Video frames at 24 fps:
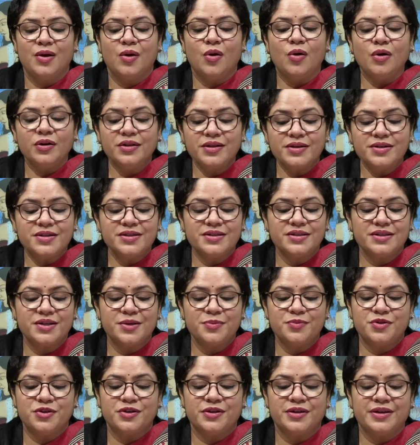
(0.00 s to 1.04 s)
or the
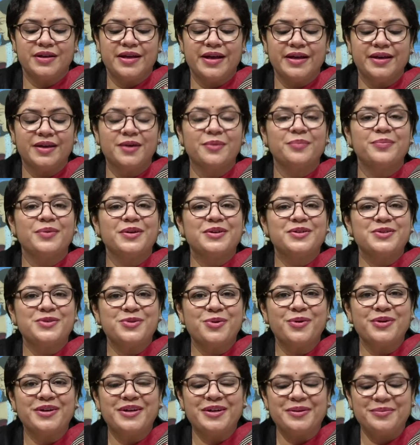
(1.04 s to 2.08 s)
description like a
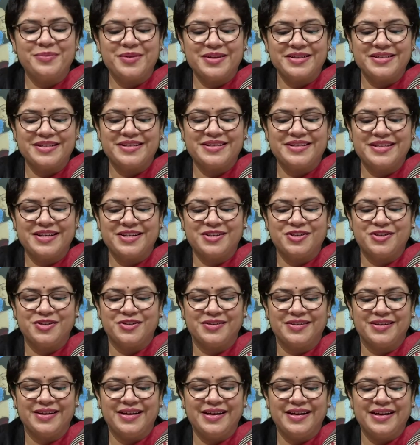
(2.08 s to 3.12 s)
pictorial
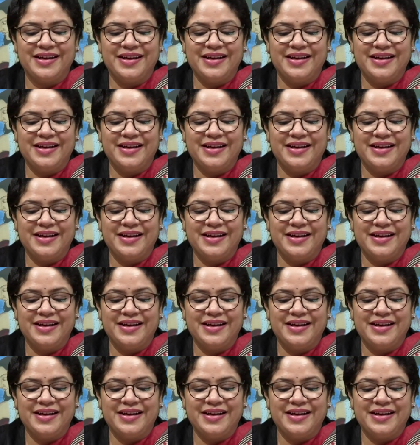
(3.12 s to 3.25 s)
presentation